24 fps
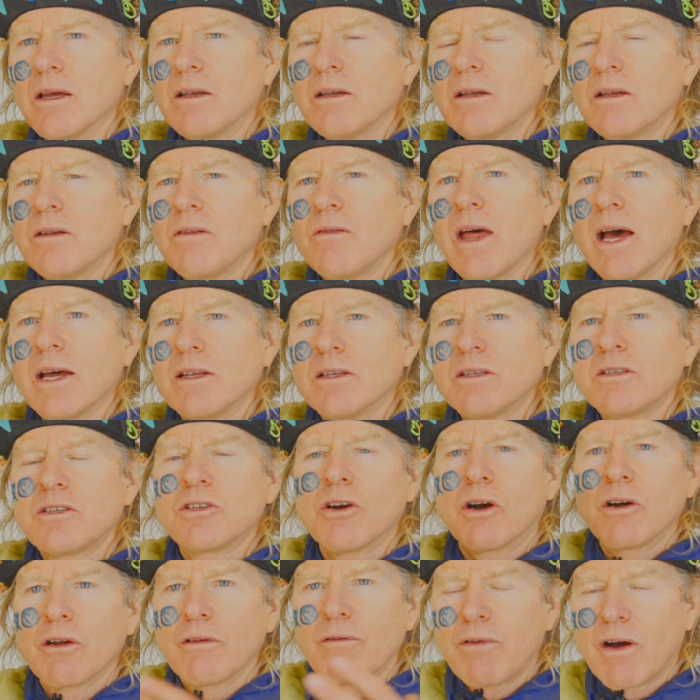that
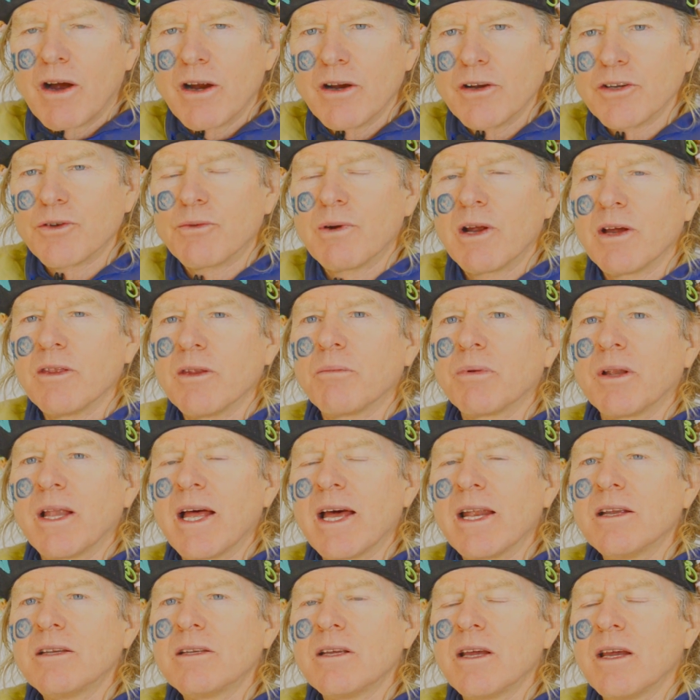started fires around the
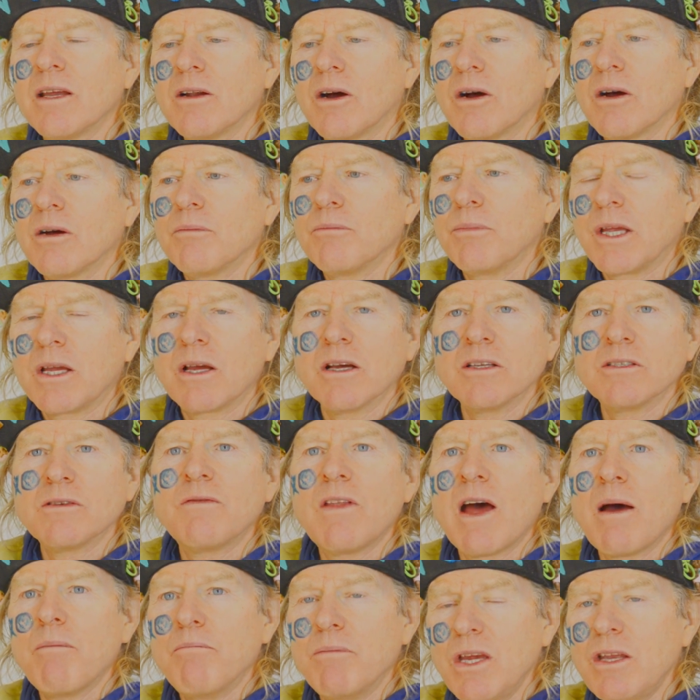planet, and because of
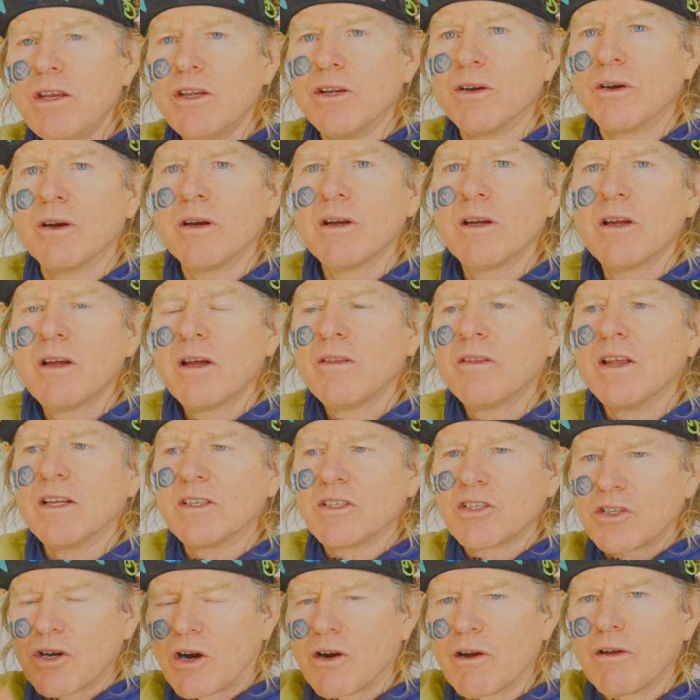that meteor that
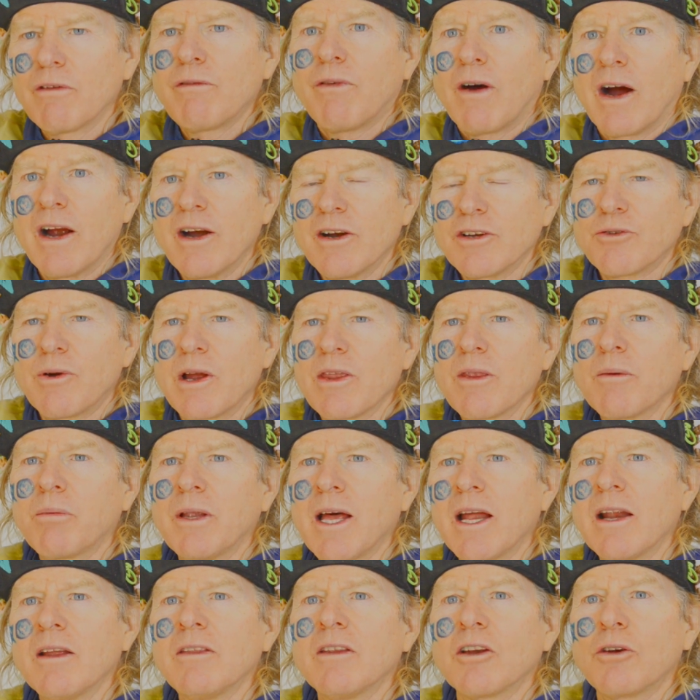started fires around the
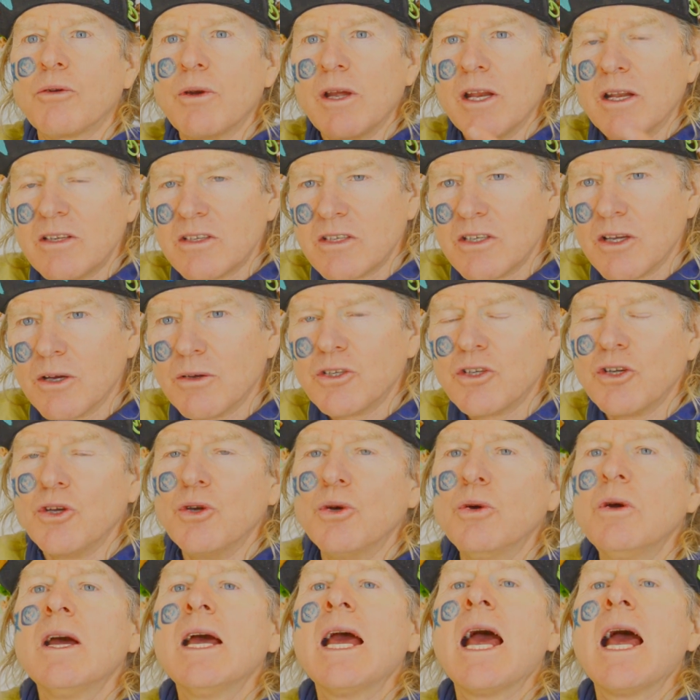planet that created CO2,